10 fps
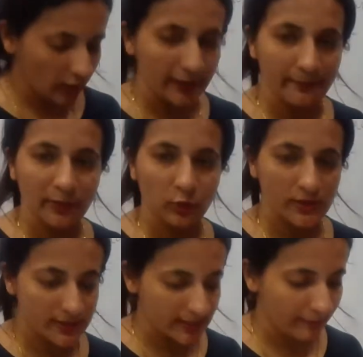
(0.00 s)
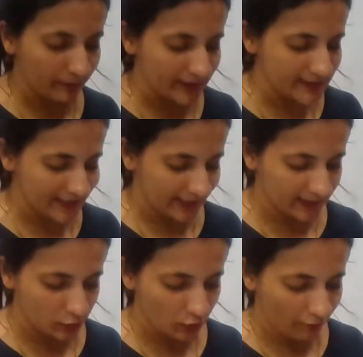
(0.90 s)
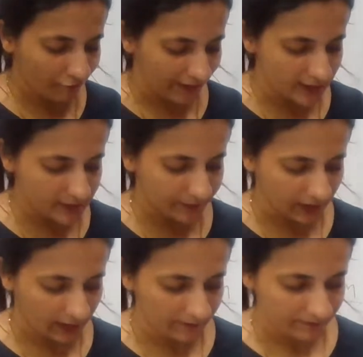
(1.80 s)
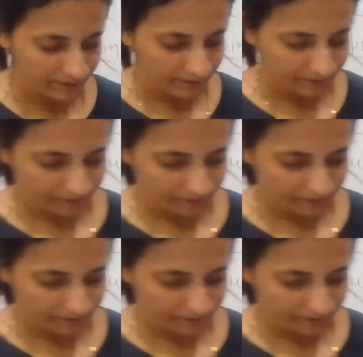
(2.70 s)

is not able to receive, please send it to your friends, beta.